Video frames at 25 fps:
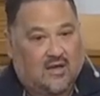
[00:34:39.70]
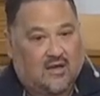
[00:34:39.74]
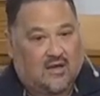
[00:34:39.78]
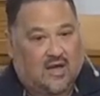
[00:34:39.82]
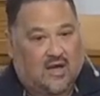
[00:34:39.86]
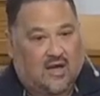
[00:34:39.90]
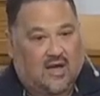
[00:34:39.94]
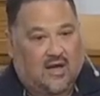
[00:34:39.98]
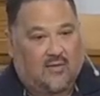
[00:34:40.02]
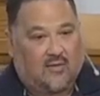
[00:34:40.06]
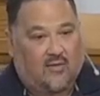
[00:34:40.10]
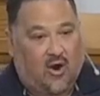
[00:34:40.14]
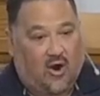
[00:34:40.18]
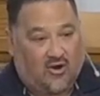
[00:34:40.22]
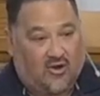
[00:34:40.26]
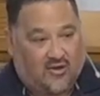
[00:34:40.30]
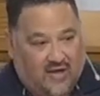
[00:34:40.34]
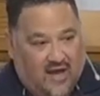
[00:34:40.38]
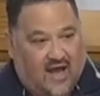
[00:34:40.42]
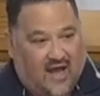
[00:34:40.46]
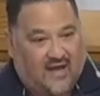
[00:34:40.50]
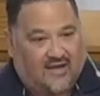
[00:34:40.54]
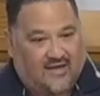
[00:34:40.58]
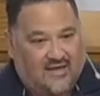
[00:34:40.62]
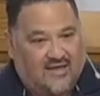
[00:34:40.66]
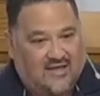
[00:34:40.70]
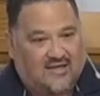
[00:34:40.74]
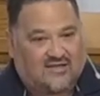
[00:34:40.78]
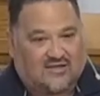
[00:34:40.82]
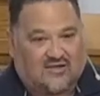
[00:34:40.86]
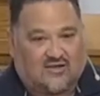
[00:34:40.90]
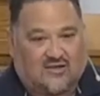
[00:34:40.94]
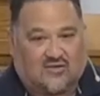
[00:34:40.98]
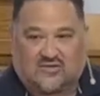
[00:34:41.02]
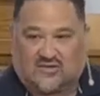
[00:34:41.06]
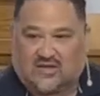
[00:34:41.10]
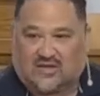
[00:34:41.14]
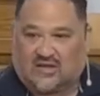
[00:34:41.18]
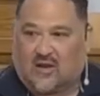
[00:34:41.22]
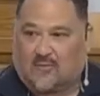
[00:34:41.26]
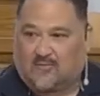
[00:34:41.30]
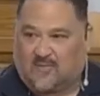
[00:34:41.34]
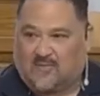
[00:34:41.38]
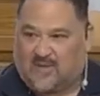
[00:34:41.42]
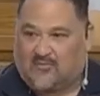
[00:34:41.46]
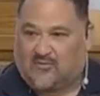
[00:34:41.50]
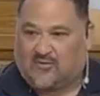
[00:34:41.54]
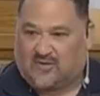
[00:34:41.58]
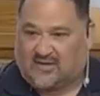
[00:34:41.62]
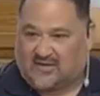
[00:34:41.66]
are not an excuse to allow
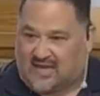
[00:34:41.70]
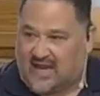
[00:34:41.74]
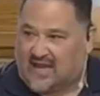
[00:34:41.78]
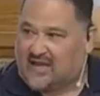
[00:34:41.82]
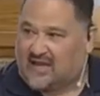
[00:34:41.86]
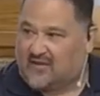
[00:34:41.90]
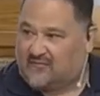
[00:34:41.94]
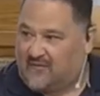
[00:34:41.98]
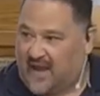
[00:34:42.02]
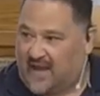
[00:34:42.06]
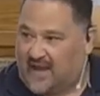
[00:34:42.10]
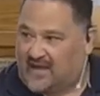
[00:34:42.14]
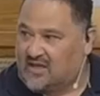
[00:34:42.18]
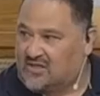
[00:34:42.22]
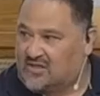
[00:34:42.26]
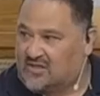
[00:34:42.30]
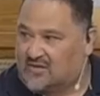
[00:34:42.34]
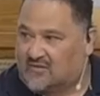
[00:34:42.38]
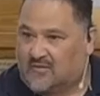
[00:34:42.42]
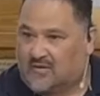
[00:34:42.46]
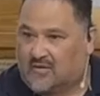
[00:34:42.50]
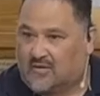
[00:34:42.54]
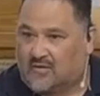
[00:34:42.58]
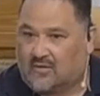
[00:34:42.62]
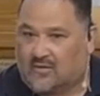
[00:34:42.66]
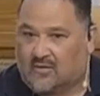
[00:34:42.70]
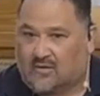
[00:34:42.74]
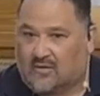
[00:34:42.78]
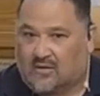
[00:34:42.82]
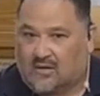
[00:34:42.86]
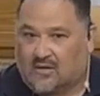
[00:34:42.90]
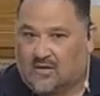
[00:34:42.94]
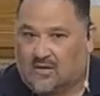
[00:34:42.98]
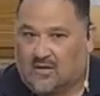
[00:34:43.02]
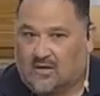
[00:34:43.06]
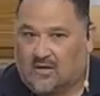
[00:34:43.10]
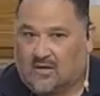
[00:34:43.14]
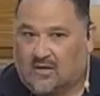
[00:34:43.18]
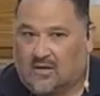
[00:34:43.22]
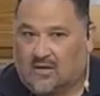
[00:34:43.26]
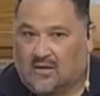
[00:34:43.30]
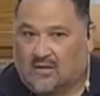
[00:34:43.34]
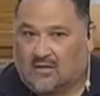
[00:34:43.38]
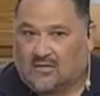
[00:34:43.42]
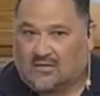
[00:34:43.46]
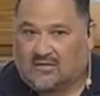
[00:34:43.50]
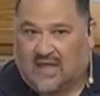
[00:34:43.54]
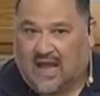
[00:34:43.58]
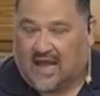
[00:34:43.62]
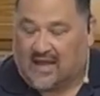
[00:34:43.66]
people to take advantage of you.
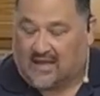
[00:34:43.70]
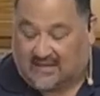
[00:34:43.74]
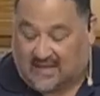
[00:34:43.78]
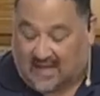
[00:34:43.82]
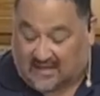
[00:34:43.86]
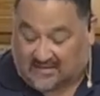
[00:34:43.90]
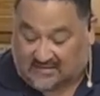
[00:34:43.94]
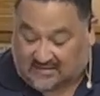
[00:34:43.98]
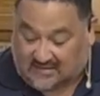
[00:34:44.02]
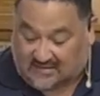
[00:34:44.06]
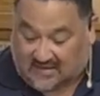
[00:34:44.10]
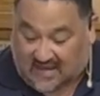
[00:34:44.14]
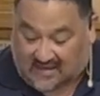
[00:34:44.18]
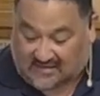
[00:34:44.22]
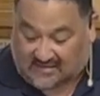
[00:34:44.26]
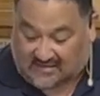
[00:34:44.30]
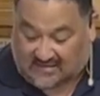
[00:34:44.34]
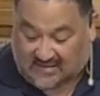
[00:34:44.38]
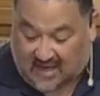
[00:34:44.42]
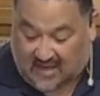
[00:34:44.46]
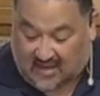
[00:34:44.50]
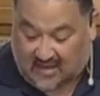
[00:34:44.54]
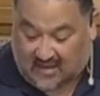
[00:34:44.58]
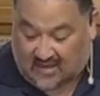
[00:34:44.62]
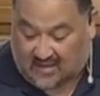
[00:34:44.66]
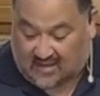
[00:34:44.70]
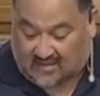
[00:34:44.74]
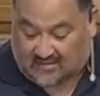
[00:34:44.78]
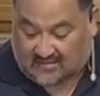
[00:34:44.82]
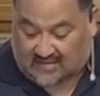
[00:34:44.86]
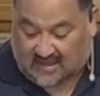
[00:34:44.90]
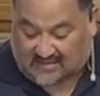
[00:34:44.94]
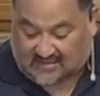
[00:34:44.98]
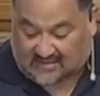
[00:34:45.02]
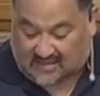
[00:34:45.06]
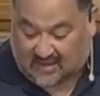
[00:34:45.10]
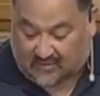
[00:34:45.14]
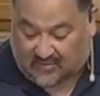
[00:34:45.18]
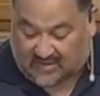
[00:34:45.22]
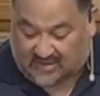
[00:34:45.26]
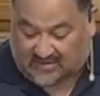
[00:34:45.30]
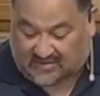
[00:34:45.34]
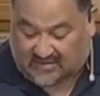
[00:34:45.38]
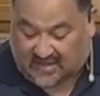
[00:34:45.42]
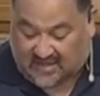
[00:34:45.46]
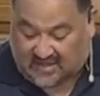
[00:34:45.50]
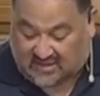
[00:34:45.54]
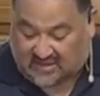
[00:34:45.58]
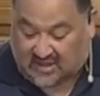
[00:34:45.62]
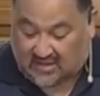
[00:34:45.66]
That's not what it's
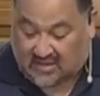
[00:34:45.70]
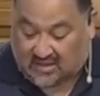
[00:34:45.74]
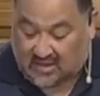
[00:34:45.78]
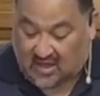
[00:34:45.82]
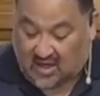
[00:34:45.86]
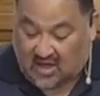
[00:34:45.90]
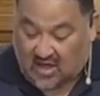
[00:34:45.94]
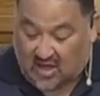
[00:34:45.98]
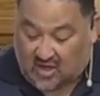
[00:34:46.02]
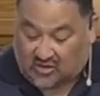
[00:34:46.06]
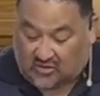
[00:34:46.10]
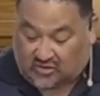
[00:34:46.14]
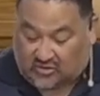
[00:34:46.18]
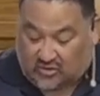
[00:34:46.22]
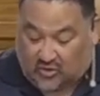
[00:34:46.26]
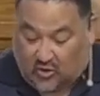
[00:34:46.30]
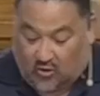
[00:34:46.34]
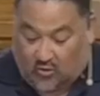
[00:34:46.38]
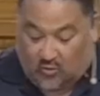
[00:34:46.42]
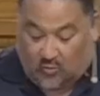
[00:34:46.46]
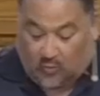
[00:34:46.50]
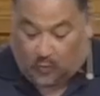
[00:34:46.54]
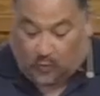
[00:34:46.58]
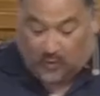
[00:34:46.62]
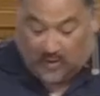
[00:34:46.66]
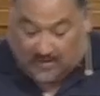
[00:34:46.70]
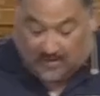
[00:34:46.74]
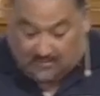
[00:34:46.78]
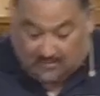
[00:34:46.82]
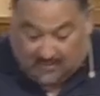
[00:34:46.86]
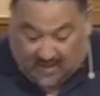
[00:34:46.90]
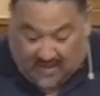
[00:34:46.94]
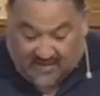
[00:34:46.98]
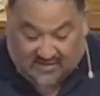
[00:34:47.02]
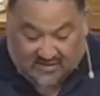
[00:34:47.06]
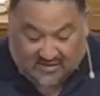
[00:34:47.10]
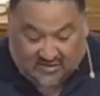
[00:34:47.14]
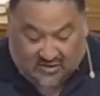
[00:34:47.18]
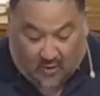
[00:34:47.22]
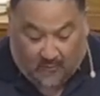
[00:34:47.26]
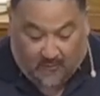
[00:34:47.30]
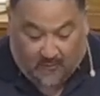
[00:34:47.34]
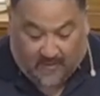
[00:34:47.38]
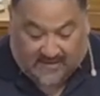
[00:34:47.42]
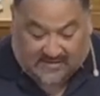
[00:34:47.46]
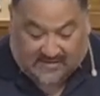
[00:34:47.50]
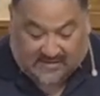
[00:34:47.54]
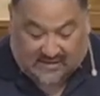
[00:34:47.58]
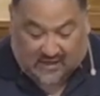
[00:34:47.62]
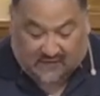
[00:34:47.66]
teaching. So we must
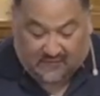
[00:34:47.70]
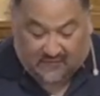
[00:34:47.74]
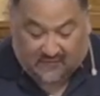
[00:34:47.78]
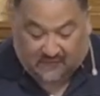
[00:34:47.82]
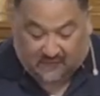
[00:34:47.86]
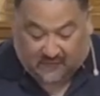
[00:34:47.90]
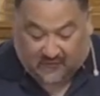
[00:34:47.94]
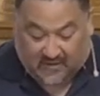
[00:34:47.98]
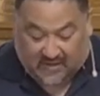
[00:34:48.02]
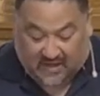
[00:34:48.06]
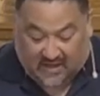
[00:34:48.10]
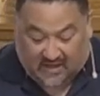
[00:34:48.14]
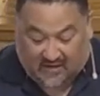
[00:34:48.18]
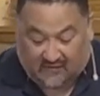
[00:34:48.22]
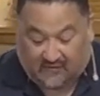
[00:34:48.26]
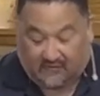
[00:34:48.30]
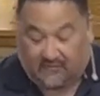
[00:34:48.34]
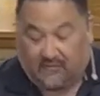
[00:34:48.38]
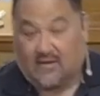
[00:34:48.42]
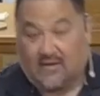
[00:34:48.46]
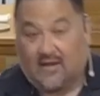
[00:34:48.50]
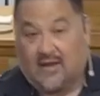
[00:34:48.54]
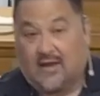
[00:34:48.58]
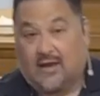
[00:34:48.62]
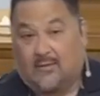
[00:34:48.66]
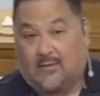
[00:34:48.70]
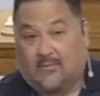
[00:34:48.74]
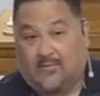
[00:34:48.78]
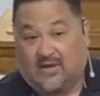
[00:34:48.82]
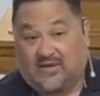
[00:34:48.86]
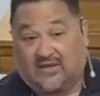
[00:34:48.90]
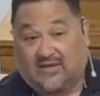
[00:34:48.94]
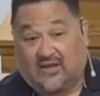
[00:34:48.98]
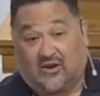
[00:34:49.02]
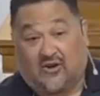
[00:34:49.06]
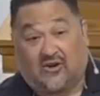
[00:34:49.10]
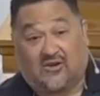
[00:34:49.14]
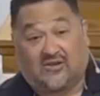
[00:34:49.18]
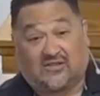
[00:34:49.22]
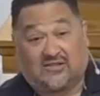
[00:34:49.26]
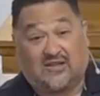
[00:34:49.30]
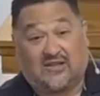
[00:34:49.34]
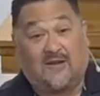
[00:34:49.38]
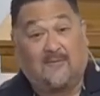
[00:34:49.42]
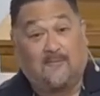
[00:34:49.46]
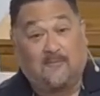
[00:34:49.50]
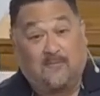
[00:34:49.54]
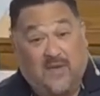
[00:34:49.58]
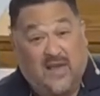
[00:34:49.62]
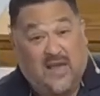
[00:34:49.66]
always love and forgive, but there are
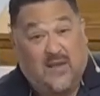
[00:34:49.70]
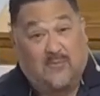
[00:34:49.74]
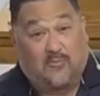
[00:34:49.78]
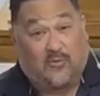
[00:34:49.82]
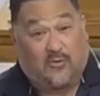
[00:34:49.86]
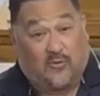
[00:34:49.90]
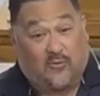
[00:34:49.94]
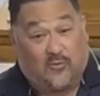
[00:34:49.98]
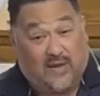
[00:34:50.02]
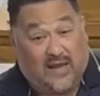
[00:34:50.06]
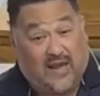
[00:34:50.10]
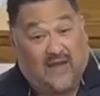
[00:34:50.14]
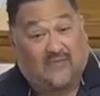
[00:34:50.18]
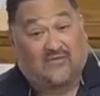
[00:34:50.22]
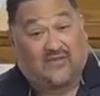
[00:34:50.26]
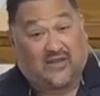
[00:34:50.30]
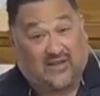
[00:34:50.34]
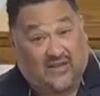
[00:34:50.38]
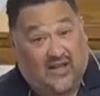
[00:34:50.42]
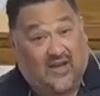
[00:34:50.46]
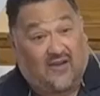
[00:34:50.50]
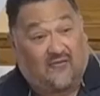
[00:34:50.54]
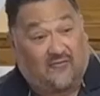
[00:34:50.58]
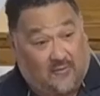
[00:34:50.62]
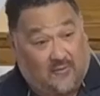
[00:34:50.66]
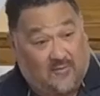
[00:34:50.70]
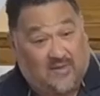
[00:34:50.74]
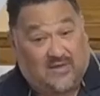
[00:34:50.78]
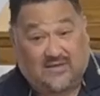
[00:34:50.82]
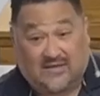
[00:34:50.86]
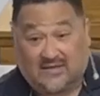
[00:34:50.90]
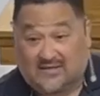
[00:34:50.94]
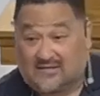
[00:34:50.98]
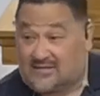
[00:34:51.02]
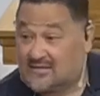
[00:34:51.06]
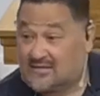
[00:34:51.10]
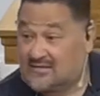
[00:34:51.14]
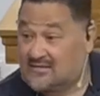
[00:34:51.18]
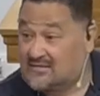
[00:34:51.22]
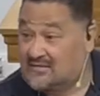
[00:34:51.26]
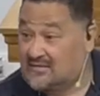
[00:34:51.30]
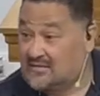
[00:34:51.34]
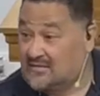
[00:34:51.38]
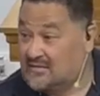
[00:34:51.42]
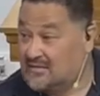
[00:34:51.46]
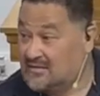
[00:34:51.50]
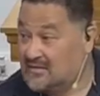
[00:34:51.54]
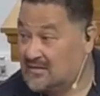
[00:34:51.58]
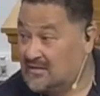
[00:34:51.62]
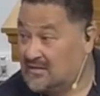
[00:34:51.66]
some people we have to love from a distance.
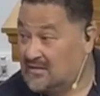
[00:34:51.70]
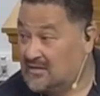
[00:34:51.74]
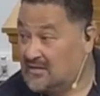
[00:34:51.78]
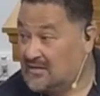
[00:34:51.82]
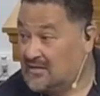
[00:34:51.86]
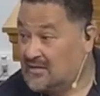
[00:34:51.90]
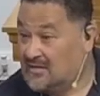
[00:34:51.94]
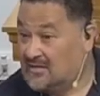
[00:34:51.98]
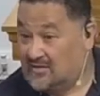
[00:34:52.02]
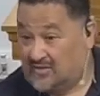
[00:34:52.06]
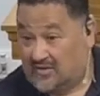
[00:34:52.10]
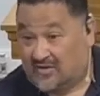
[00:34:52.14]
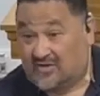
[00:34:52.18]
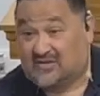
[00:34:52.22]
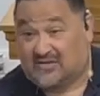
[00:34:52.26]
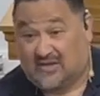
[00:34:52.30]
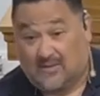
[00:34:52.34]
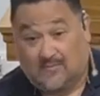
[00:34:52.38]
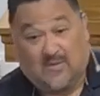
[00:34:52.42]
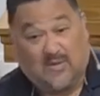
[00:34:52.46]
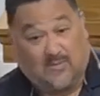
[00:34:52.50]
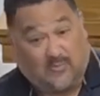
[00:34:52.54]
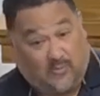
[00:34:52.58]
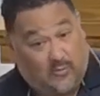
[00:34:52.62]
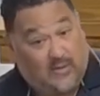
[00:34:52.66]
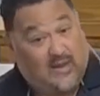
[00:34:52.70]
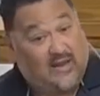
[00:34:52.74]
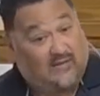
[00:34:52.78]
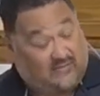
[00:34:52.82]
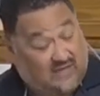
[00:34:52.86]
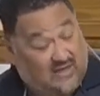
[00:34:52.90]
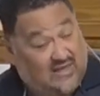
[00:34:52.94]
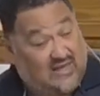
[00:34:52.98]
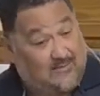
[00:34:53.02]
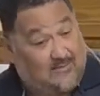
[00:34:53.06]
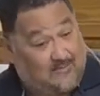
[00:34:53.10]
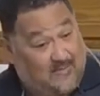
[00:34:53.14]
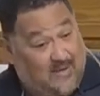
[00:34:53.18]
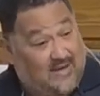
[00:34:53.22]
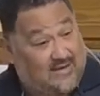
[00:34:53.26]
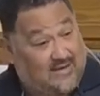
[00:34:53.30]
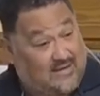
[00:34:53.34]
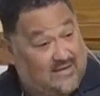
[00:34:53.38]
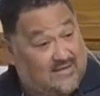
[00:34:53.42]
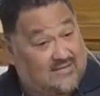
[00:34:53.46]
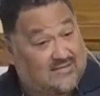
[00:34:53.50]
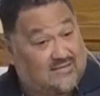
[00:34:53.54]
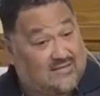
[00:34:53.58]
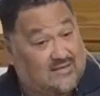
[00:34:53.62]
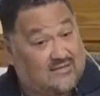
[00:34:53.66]
there are some people we have to keep at a
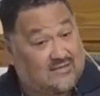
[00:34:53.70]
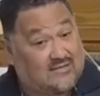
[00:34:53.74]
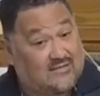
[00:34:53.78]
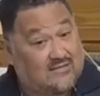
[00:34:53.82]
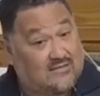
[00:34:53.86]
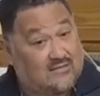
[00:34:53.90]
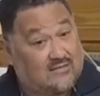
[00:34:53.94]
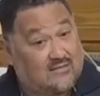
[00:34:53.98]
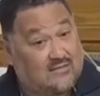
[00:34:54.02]
distance.